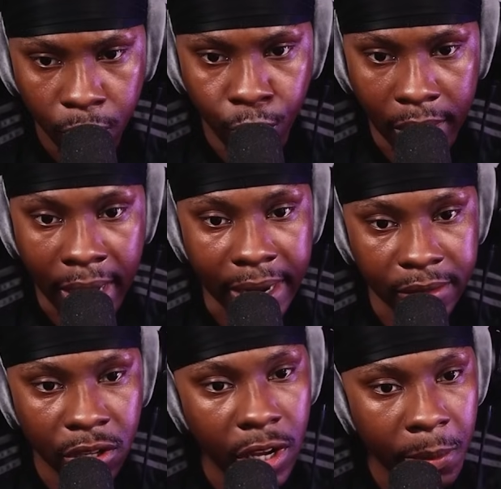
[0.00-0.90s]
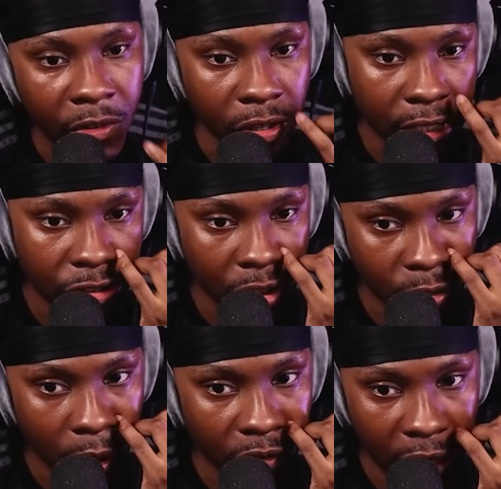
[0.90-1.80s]
Like, don't get me wrong. District
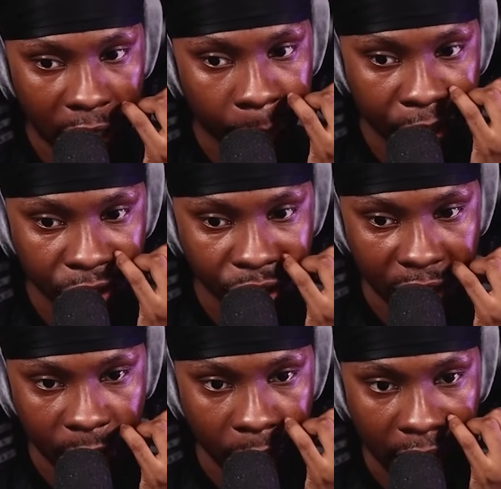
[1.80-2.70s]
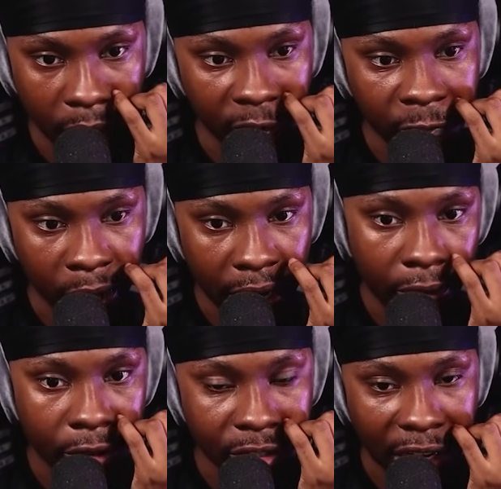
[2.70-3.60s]
12 looked like a piece of shit to begin with, but now it
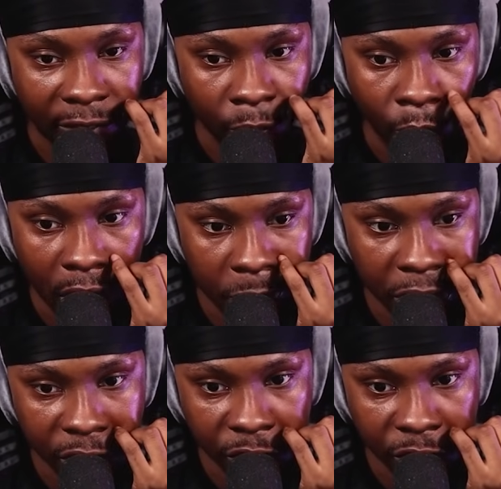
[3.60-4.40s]
looks like an even worse piece of